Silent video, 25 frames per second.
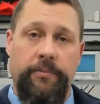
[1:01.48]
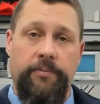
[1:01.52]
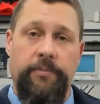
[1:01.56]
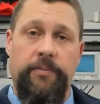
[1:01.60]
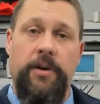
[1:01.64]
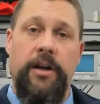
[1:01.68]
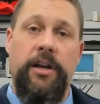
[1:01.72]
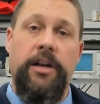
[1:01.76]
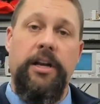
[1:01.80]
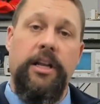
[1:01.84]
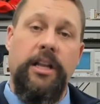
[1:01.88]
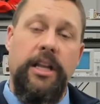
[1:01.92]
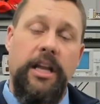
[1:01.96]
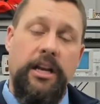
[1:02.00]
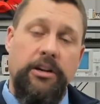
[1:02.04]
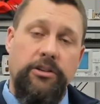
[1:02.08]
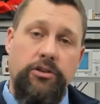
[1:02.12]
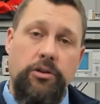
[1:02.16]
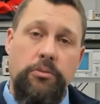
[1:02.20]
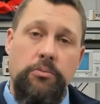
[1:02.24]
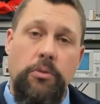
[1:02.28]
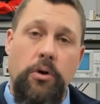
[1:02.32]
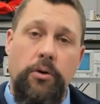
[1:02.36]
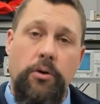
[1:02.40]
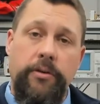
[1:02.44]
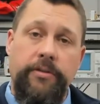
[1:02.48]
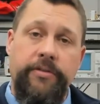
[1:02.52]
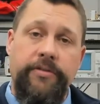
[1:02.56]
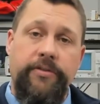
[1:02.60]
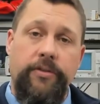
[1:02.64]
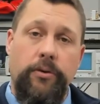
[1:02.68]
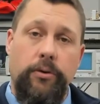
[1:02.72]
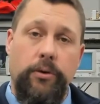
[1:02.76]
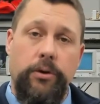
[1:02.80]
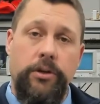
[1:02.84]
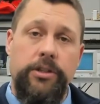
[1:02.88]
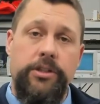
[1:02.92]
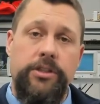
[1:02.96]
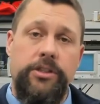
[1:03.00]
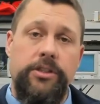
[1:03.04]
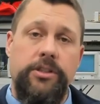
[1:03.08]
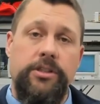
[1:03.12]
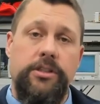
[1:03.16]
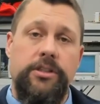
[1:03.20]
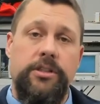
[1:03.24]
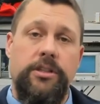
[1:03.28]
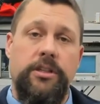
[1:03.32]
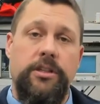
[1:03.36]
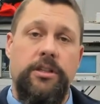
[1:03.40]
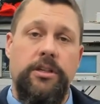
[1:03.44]
electromotive
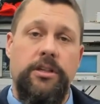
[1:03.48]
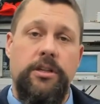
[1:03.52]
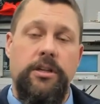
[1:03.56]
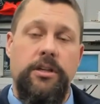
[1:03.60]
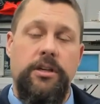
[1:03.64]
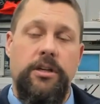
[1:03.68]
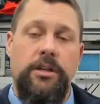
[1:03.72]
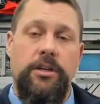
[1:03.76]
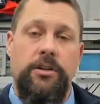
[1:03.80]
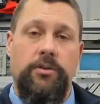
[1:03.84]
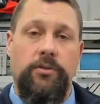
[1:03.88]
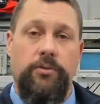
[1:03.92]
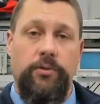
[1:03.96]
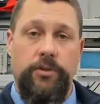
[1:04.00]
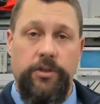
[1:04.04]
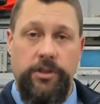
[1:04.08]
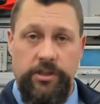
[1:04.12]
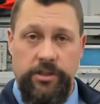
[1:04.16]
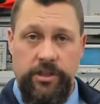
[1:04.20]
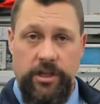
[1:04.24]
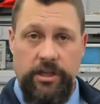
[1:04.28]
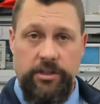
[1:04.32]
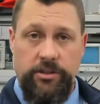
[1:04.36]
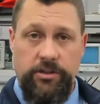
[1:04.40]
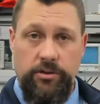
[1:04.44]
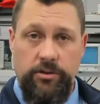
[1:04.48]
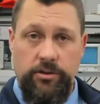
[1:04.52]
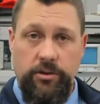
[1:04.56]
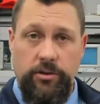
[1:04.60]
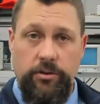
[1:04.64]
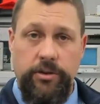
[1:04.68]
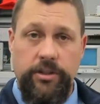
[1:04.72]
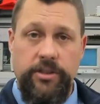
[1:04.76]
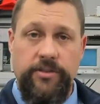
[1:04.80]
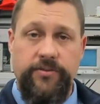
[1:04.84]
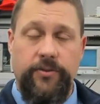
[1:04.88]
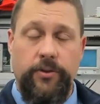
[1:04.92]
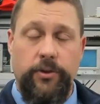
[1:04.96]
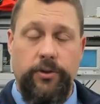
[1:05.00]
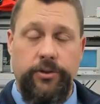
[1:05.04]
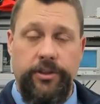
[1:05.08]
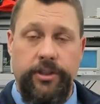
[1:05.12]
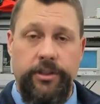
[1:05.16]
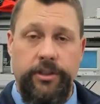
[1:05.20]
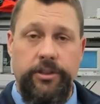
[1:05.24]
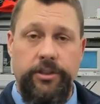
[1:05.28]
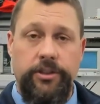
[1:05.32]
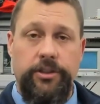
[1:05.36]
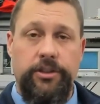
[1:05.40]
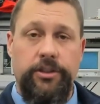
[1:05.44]
force, which is also known as
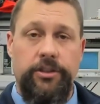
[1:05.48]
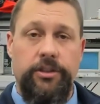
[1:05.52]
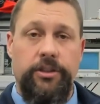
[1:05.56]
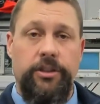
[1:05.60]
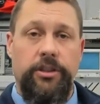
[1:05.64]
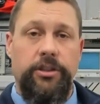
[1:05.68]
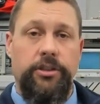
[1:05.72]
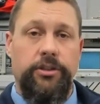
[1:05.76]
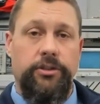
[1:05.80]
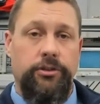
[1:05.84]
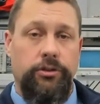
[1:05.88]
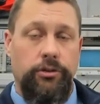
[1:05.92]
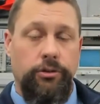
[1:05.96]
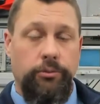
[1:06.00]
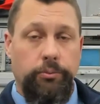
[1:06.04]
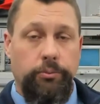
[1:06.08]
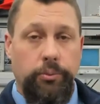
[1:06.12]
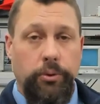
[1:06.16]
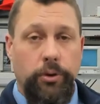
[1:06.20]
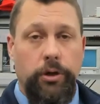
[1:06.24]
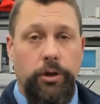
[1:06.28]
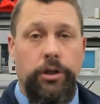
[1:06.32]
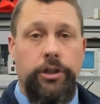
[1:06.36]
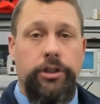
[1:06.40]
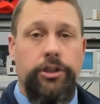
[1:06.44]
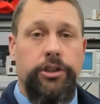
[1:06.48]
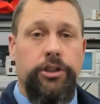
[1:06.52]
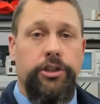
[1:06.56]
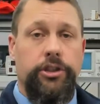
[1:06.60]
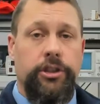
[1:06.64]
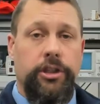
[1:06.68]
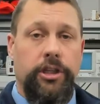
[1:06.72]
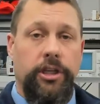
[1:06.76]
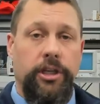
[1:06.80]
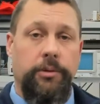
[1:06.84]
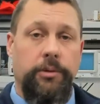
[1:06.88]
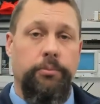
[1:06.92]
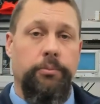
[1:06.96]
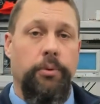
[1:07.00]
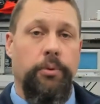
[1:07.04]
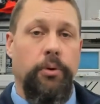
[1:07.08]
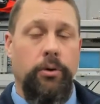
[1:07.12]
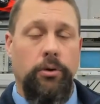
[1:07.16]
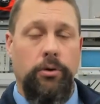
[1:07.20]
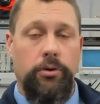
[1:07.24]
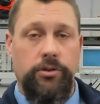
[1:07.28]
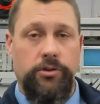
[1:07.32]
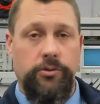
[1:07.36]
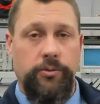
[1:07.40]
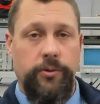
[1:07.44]
voltage, to push and
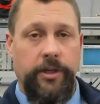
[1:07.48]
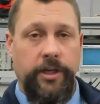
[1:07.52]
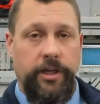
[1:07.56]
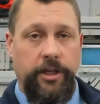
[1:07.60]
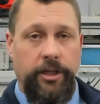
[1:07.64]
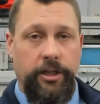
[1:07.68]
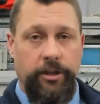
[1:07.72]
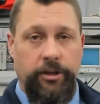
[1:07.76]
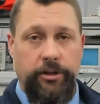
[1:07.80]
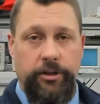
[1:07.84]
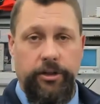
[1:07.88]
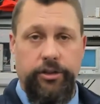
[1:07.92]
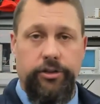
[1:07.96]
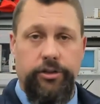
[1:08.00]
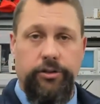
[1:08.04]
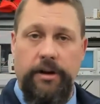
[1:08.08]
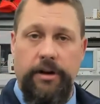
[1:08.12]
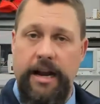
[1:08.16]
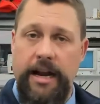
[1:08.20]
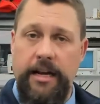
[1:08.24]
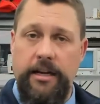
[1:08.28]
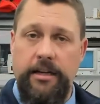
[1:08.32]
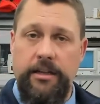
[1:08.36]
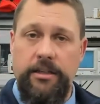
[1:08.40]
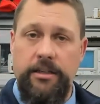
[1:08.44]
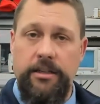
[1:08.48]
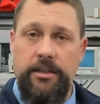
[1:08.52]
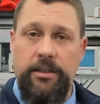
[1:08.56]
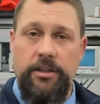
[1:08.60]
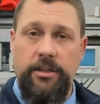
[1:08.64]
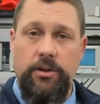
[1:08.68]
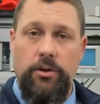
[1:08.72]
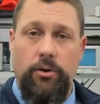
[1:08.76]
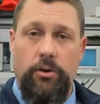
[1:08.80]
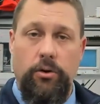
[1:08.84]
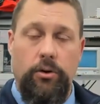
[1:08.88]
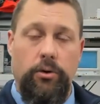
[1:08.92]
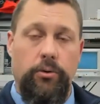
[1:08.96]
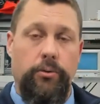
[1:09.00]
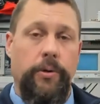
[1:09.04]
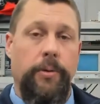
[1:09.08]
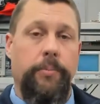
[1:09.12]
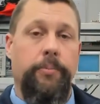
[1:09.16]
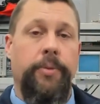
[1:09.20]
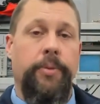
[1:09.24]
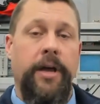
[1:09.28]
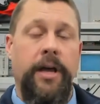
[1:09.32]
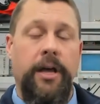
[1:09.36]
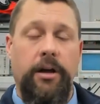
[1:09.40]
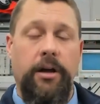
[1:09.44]
pull. So we can either attract or
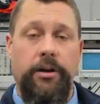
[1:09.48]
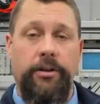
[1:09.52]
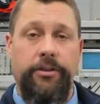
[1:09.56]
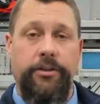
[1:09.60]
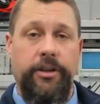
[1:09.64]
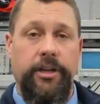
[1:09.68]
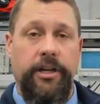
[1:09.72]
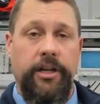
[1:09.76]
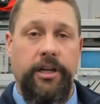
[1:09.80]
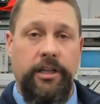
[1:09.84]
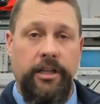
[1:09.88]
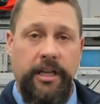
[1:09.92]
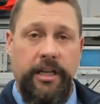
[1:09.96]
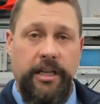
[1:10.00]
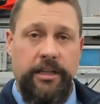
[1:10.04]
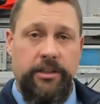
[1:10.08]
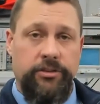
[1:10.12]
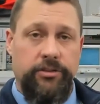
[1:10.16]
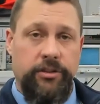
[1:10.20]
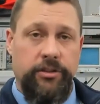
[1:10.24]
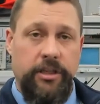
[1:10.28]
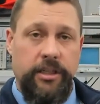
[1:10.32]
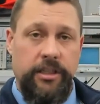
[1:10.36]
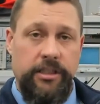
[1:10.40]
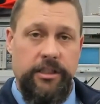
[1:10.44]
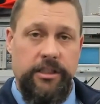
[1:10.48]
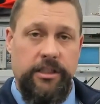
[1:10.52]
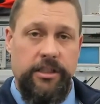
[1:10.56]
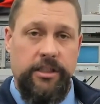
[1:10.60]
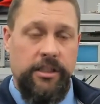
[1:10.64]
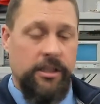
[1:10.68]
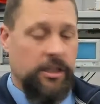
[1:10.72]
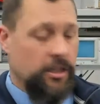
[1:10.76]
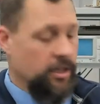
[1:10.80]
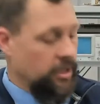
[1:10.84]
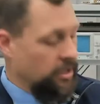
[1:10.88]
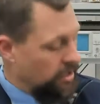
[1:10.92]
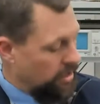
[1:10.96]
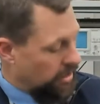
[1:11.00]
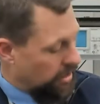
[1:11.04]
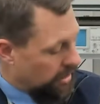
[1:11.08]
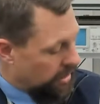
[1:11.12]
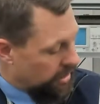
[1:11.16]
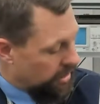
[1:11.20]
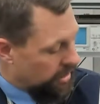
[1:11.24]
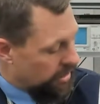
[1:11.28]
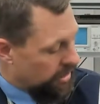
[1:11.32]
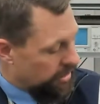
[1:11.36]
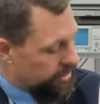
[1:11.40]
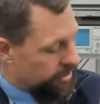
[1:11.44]
repel the electrons
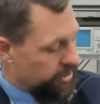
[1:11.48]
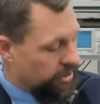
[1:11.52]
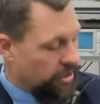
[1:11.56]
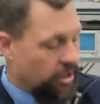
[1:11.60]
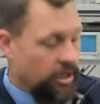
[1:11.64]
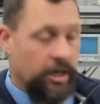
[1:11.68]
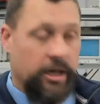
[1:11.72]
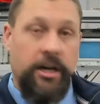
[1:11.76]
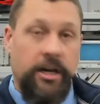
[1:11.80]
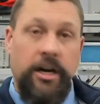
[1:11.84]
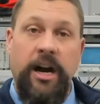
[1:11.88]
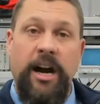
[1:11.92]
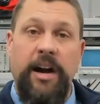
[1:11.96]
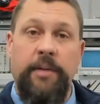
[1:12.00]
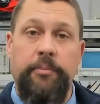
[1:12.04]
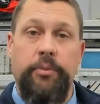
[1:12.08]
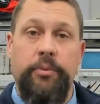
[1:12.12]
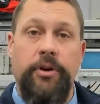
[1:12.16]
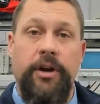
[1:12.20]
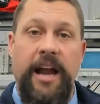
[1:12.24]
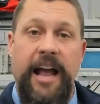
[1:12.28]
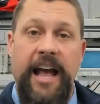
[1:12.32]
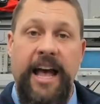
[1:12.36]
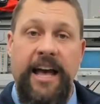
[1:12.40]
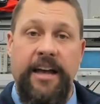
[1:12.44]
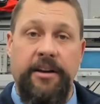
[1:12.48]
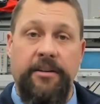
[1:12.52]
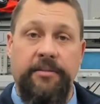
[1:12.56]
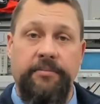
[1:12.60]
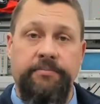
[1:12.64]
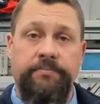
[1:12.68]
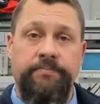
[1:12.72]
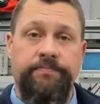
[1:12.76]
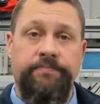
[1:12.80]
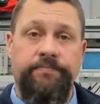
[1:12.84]
on a copper atom.